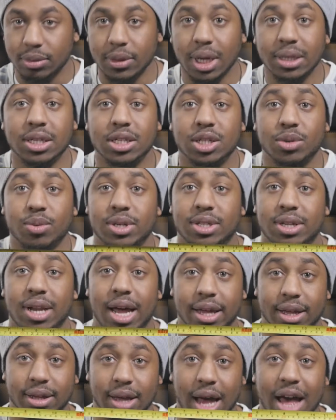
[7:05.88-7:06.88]
this is what it's
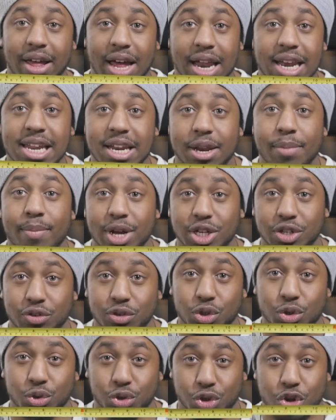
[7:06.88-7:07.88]
like. I need a
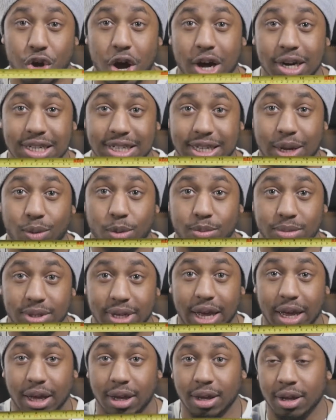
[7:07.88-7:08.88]
measuring tool so you understand what I'm
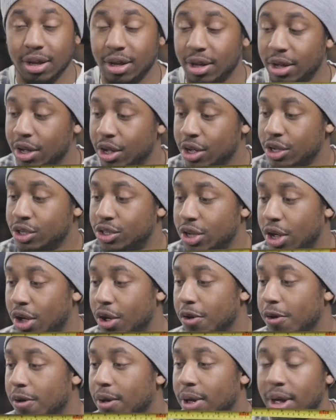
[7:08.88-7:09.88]
saying.
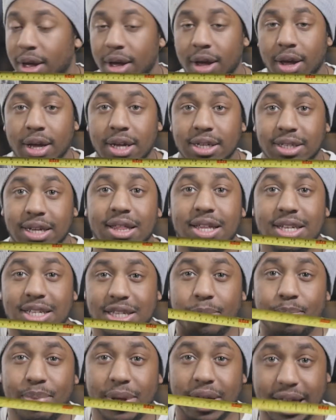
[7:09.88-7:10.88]
So, say this is
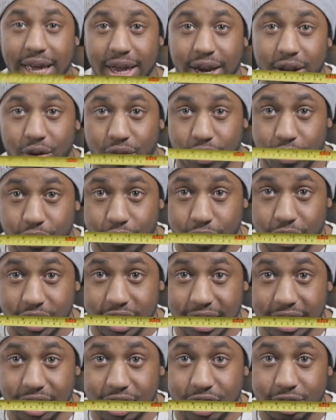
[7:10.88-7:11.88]
the beginning of the
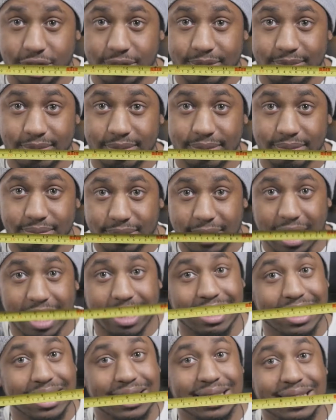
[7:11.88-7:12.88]
footage,
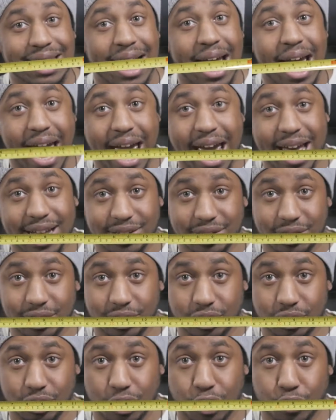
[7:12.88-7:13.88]
and this is the
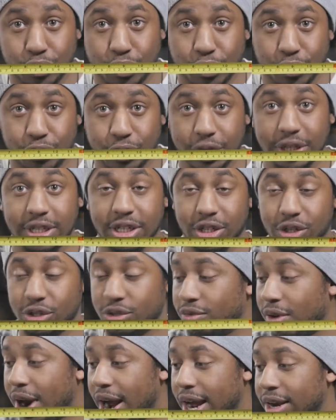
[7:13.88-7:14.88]
end of the footage,
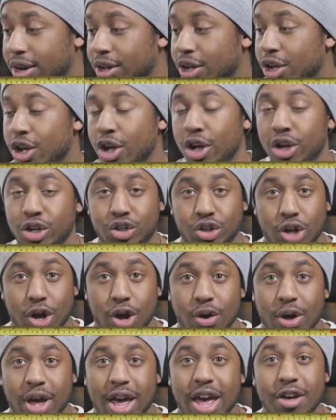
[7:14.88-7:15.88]
right?
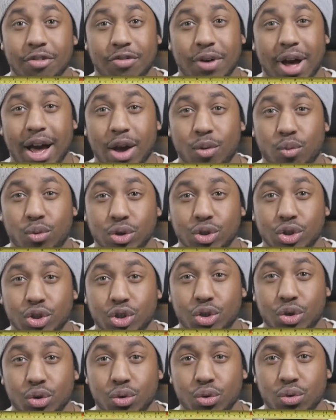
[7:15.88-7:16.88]
So, if I want
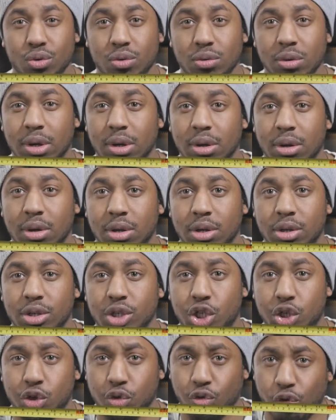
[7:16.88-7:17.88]
to
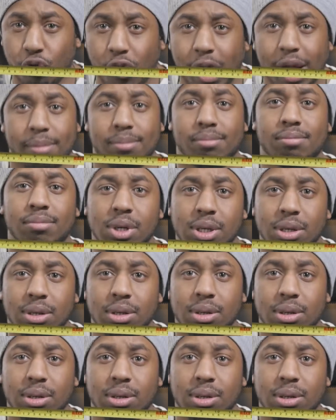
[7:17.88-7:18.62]
trim